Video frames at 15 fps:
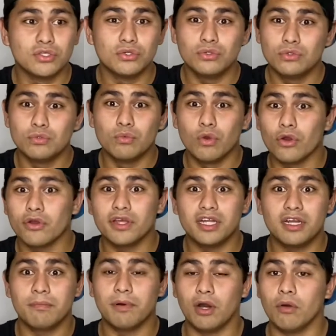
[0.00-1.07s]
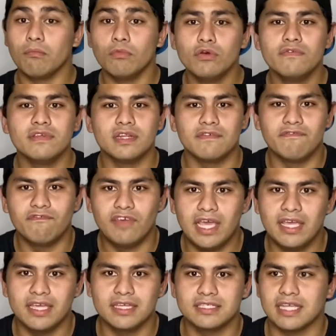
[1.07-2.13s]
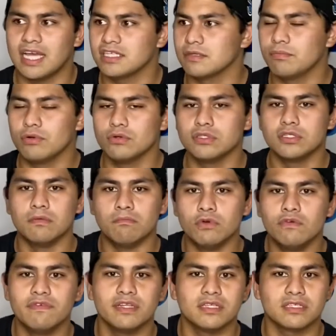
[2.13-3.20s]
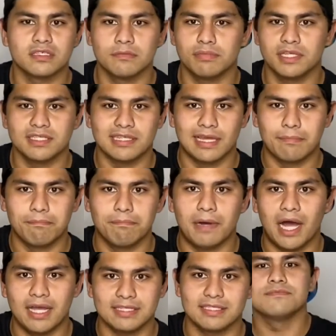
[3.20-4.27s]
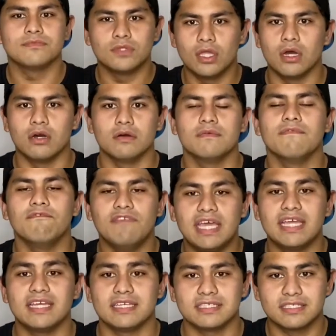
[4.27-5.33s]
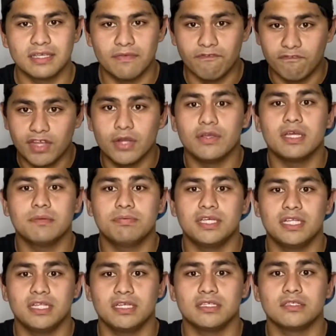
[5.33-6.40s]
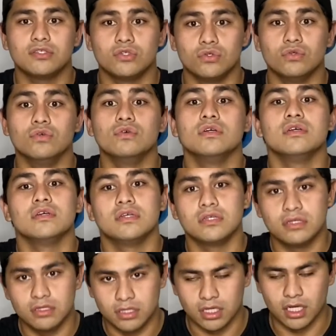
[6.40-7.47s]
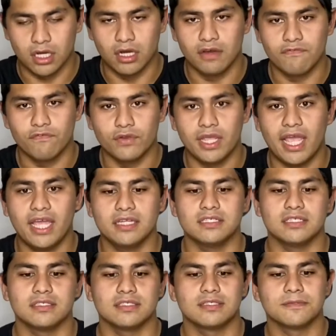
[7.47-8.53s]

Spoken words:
worried about moving to Vegas as opposed to moving to someplace like Boston. No, Vegas, very appealing to free agents.